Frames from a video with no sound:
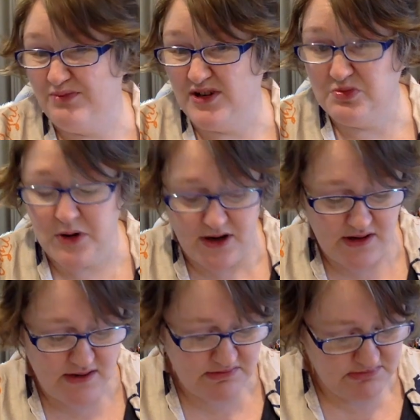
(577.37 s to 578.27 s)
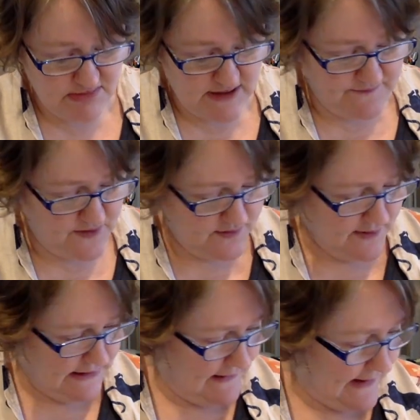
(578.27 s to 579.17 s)
bookmark if you are
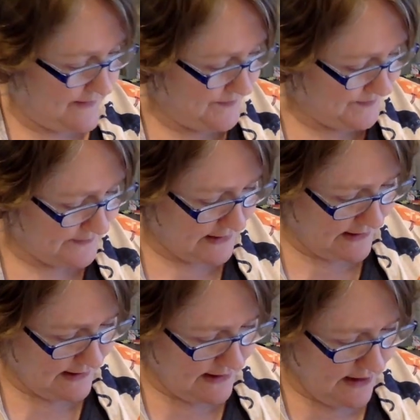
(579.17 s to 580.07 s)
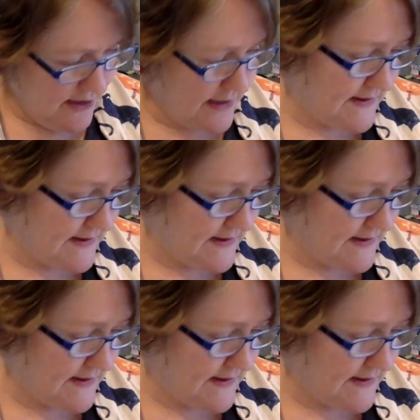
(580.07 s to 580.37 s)
into that. Okay,